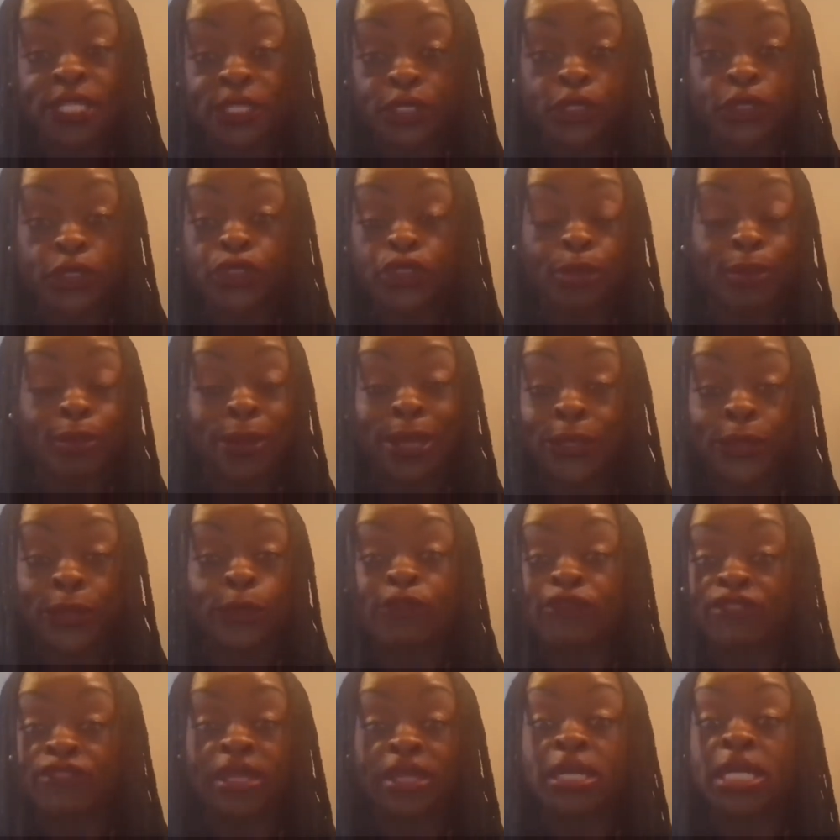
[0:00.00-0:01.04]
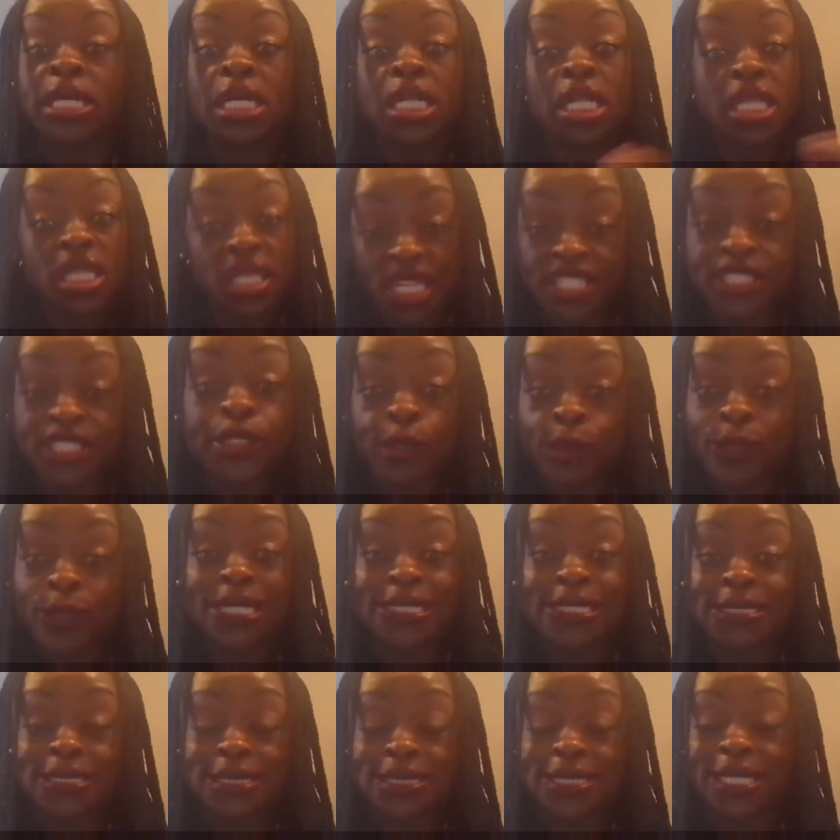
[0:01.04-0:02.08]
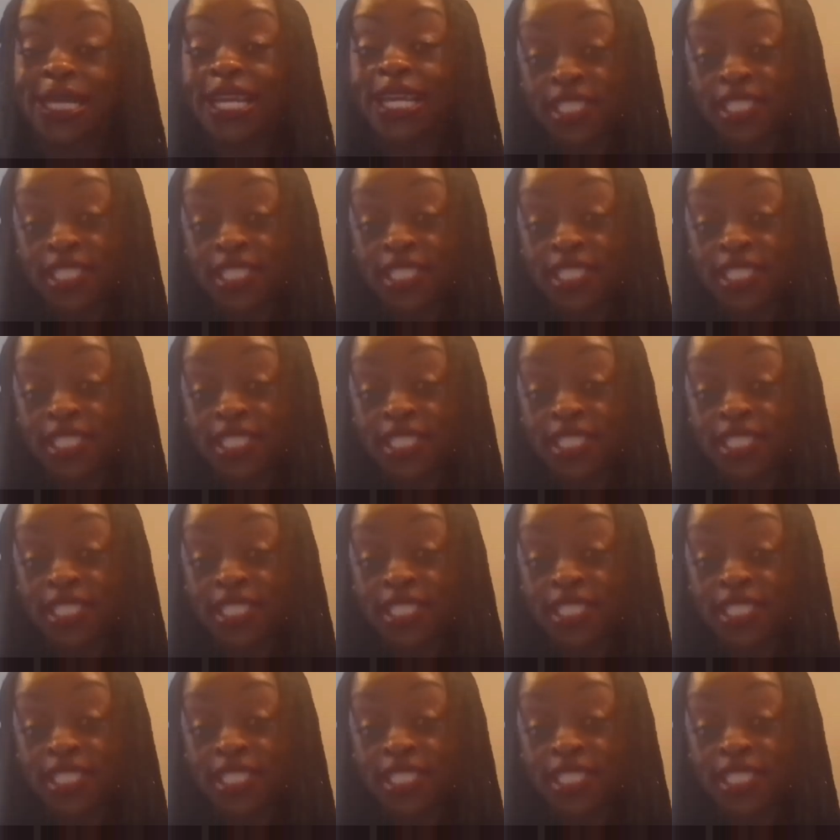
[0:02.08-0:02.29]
I do to make you feel less stressed?